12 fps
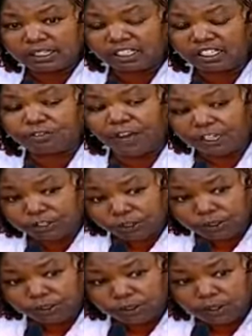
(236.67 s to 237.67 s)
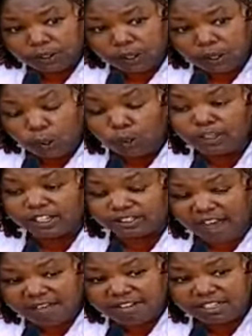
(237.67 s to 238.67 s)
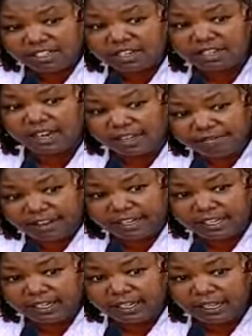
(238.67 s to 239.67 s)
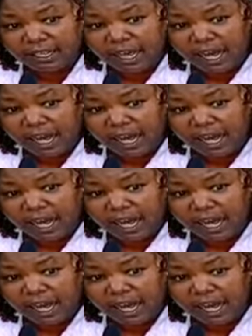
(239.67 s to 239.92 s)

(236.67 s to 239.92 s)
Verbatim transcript: dissatisfaction on the service delivery